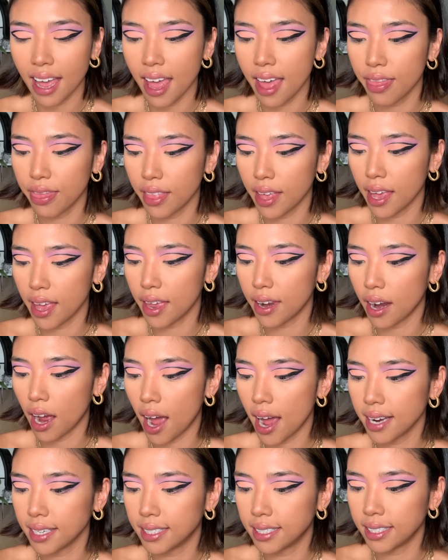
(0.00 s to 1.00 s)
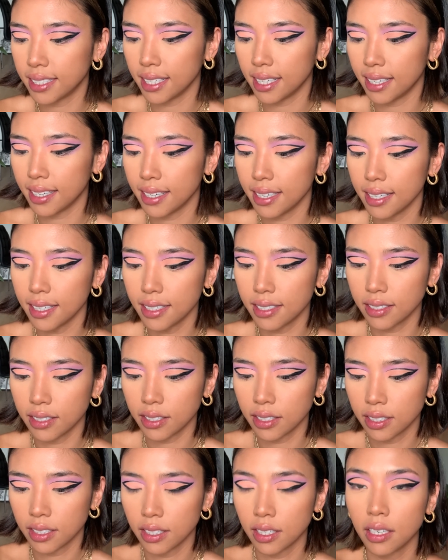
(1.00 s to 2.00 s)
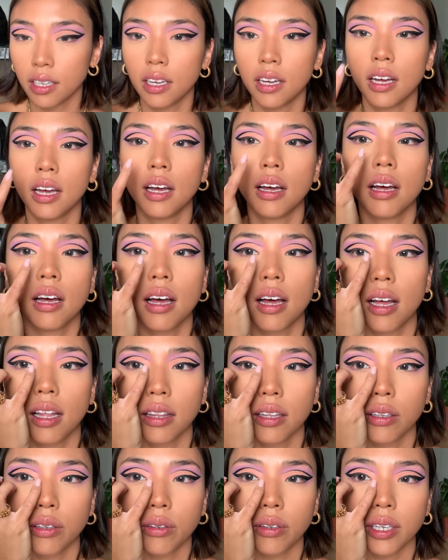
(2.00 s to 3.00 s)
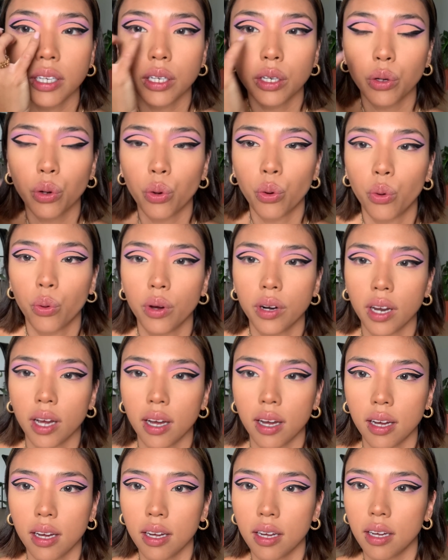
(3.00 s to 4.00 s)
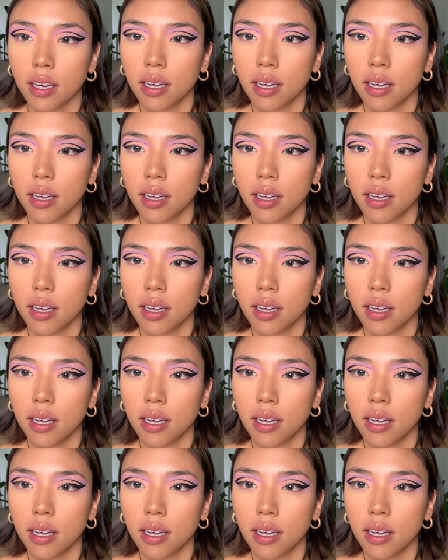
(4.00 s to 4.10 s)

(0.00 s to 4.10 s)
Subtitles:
And then I did a little inner corner